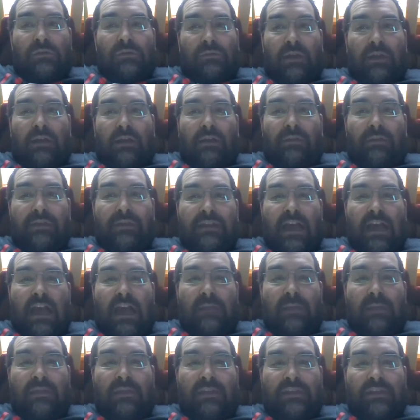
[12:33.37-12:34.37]
right around the
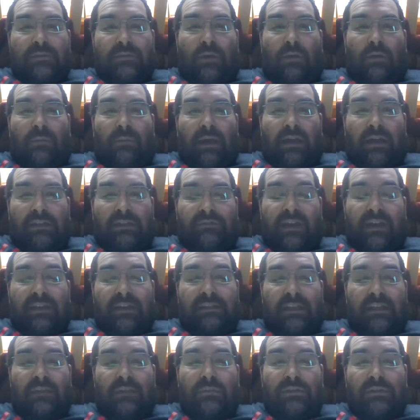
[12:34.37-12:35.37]
time that the smallpox
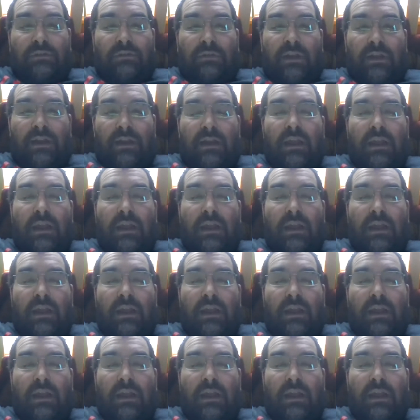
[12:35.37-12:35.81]
vaccine was created.